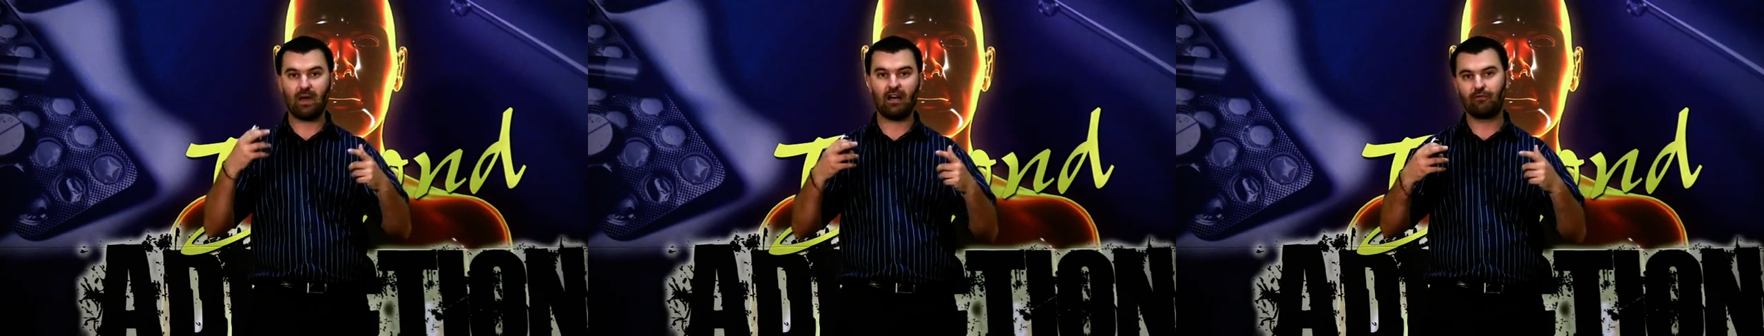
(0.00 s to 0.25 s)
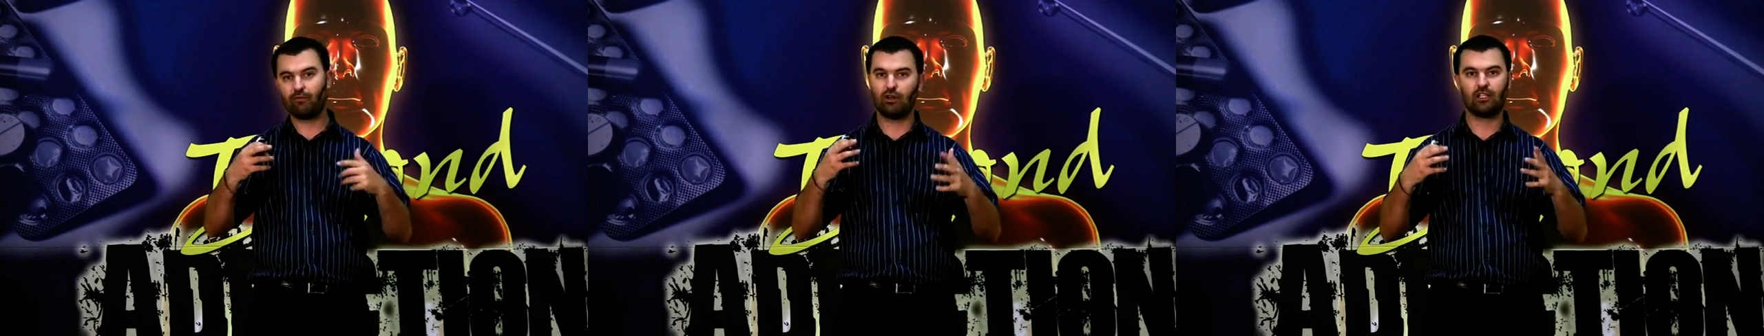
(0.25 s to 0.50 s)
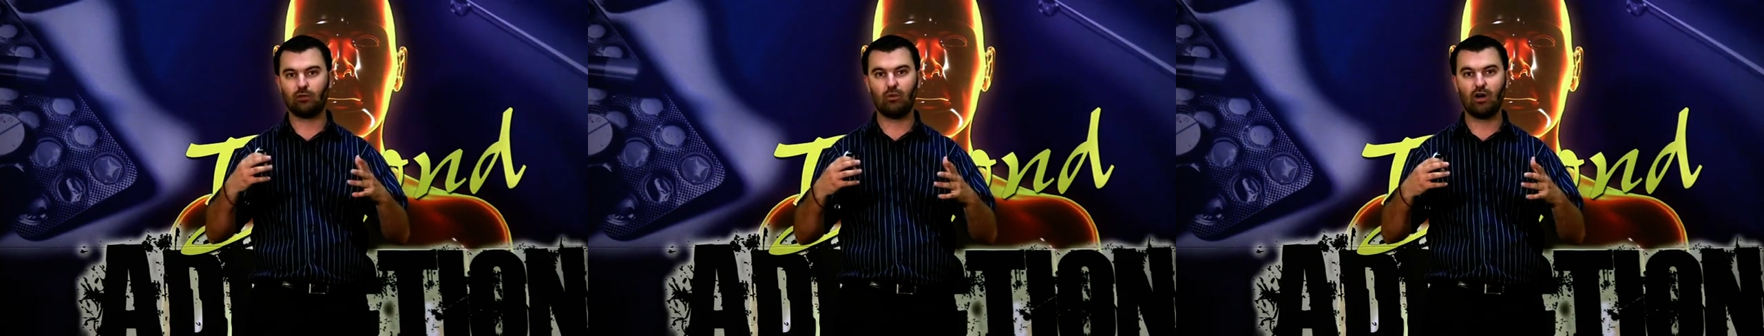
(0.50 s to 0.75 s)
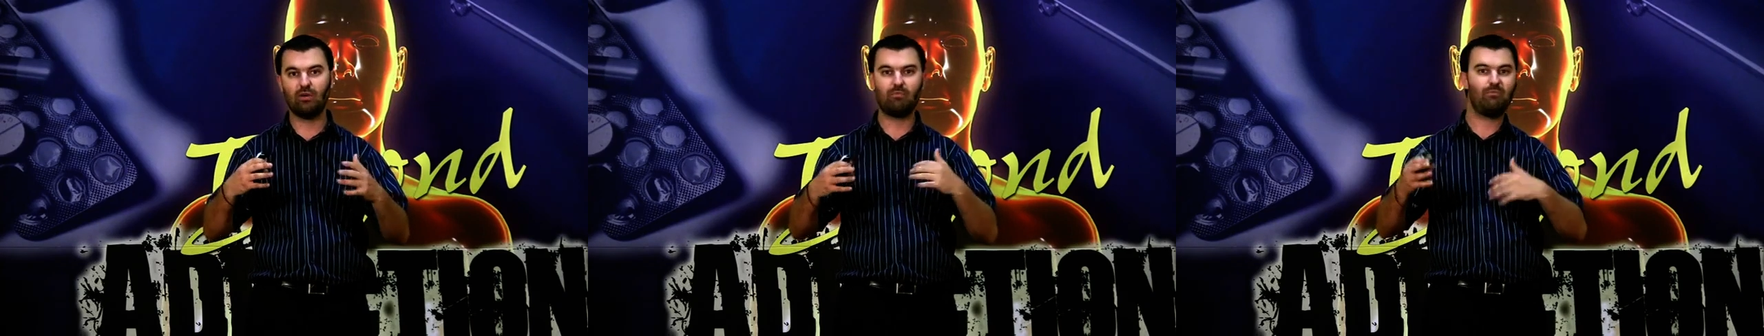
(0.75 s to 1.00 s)
out for a little
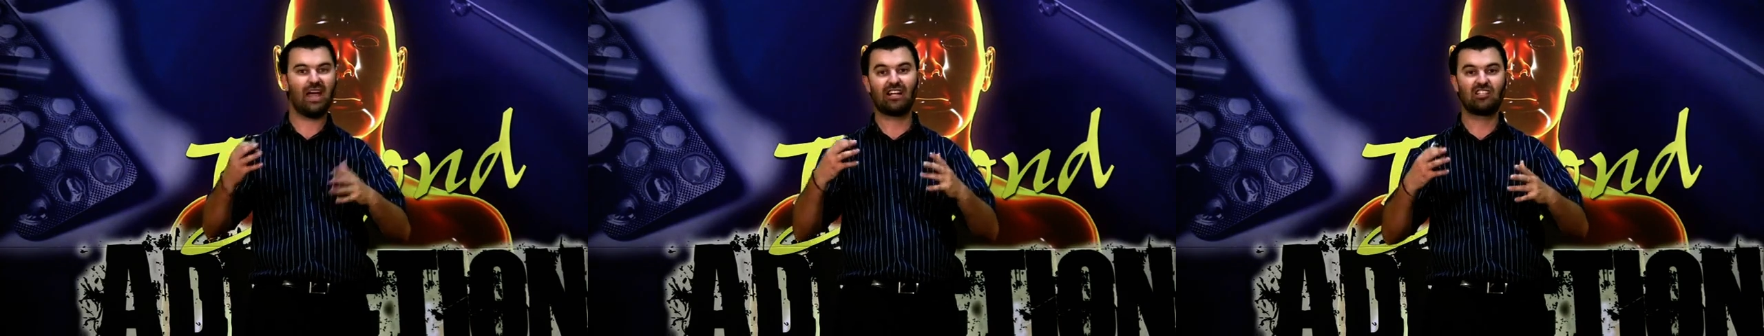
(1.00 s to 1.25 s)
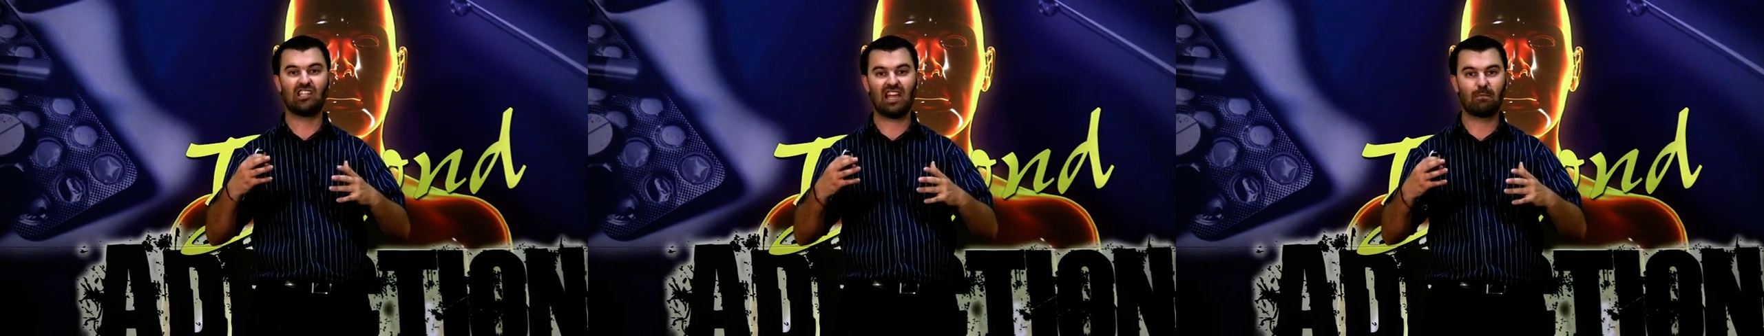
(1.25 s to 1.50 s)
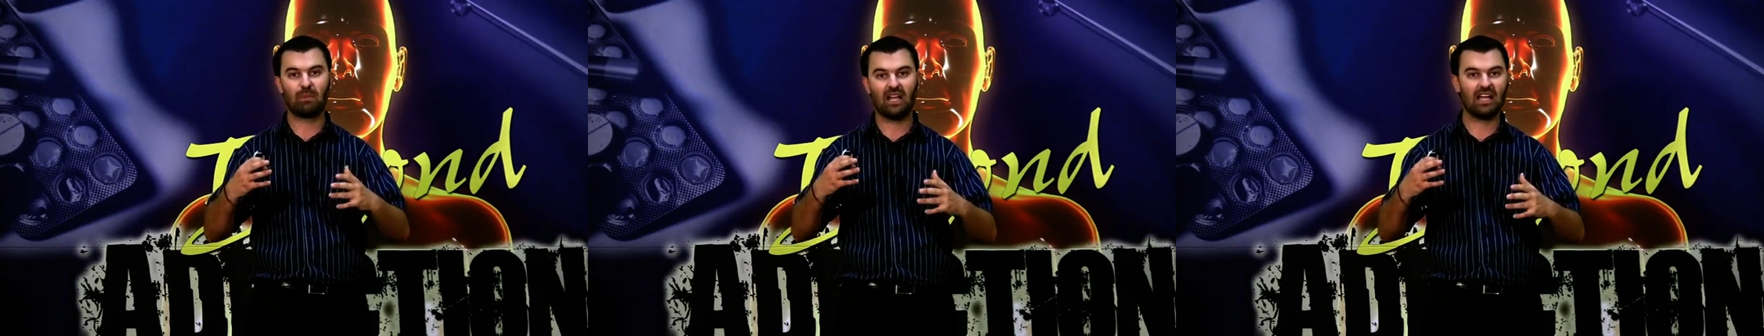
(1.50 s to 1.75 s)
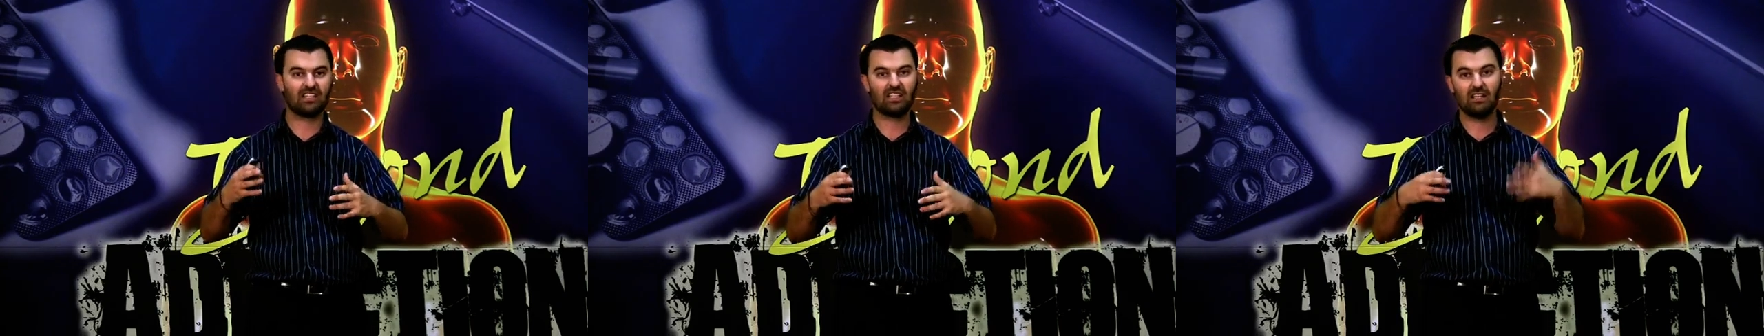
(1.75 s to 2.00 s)
moment back to that
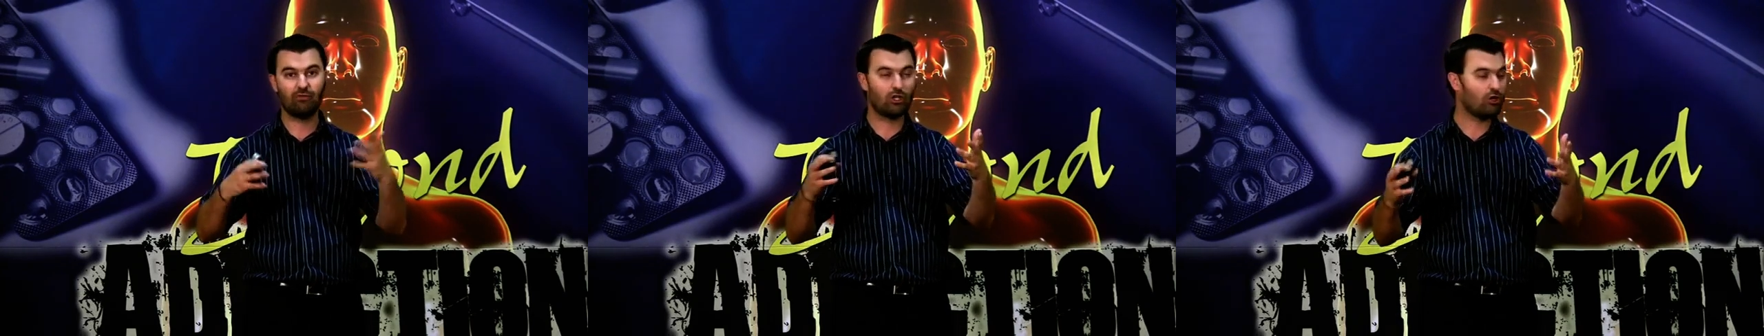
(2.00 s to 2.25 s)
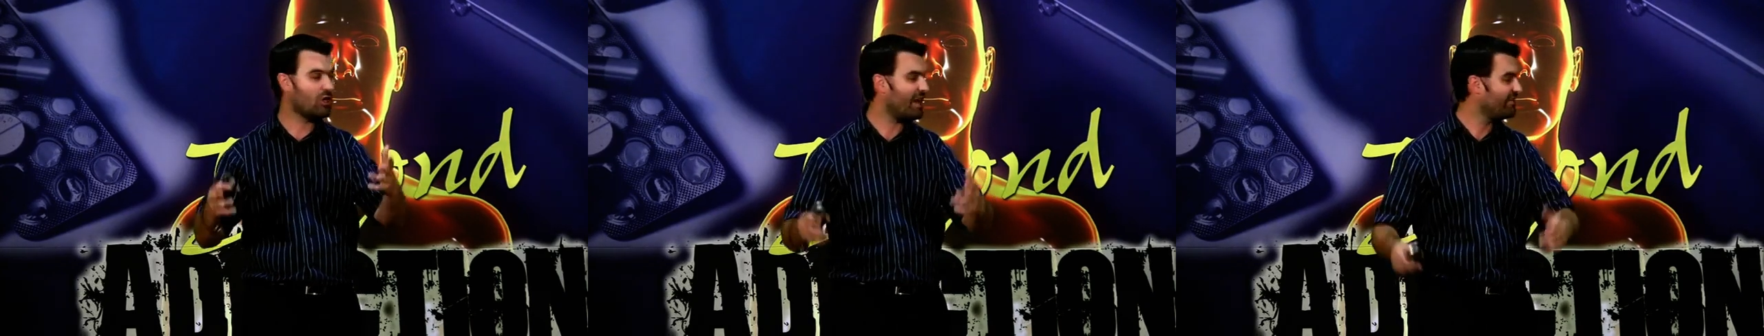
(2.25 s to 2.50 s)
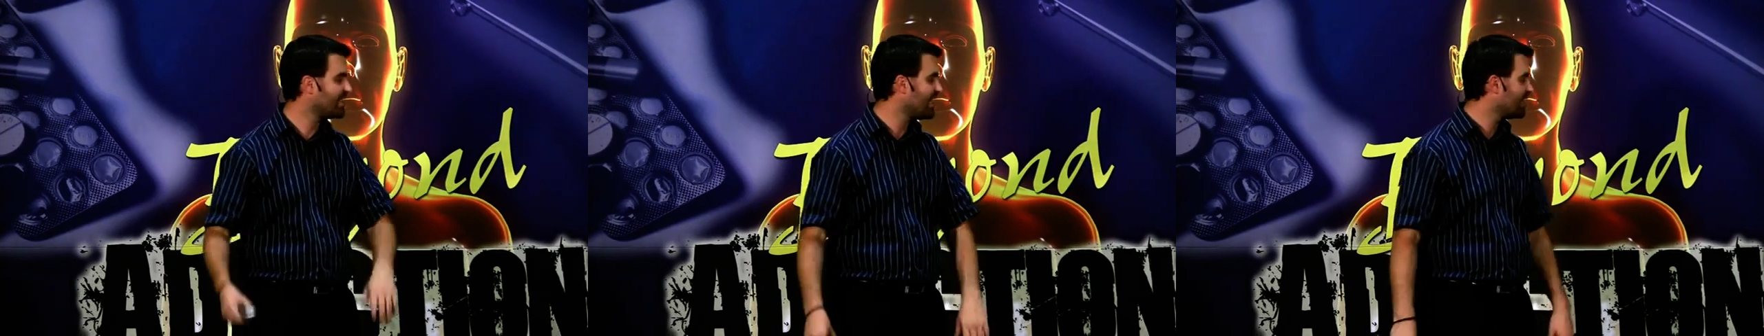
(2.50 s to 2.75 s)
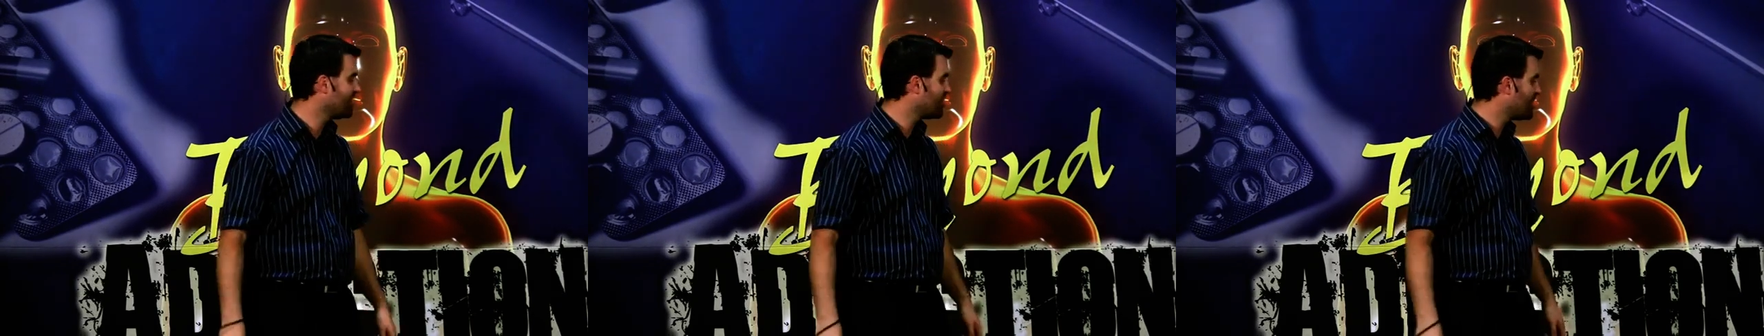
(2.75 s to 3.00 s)
place, even though you haven't
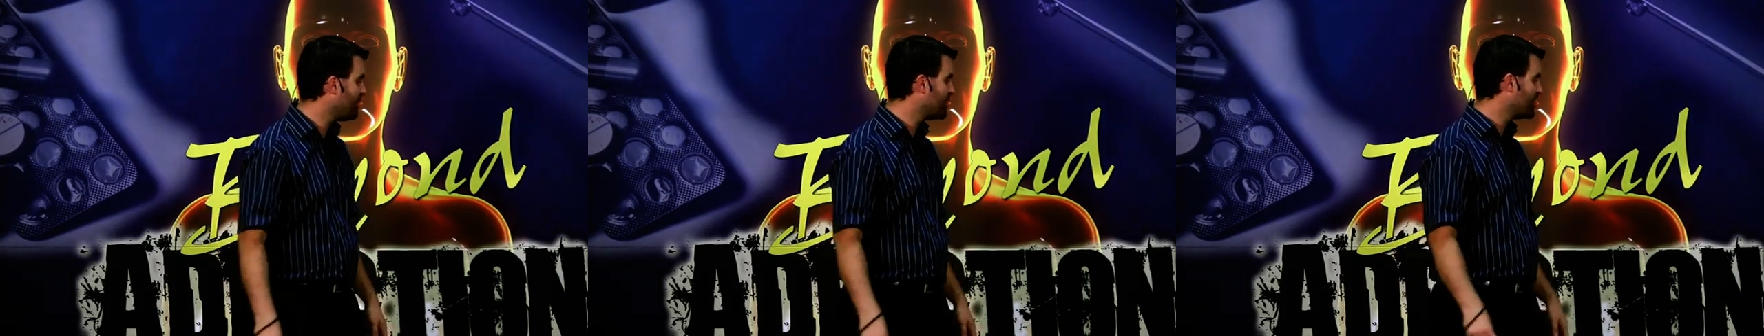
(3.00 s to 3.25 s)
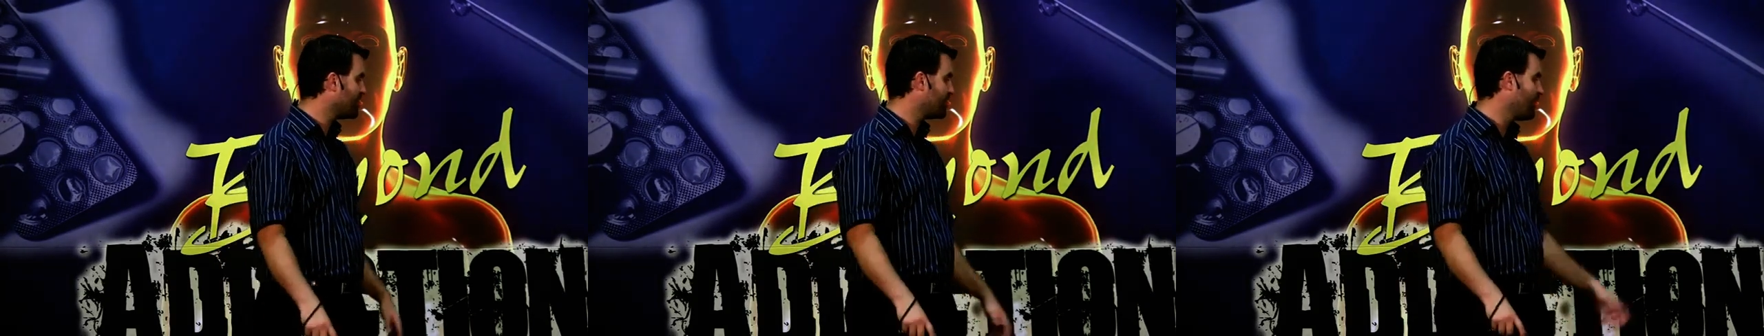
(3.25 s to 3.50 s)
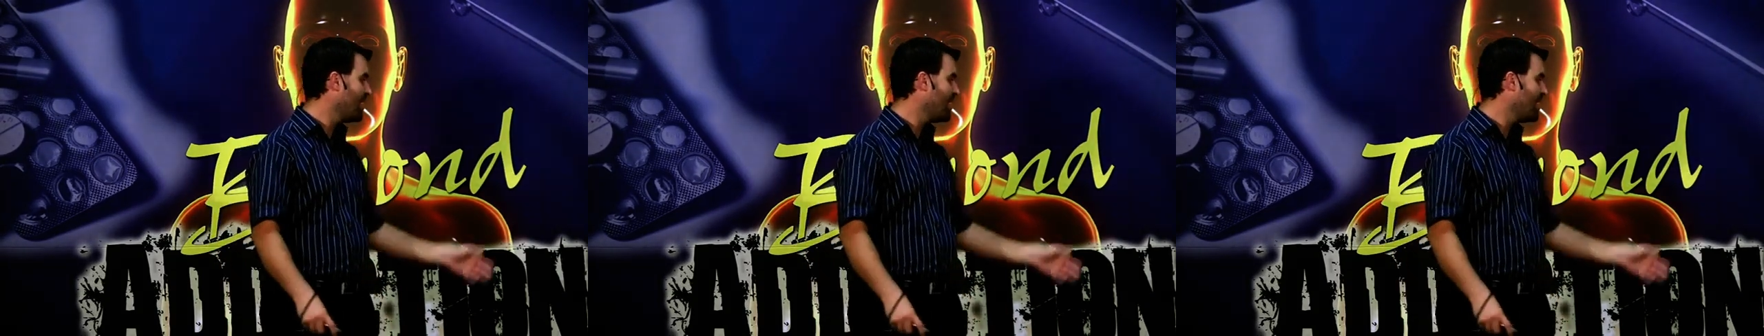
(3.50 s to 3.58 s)
taken the substance.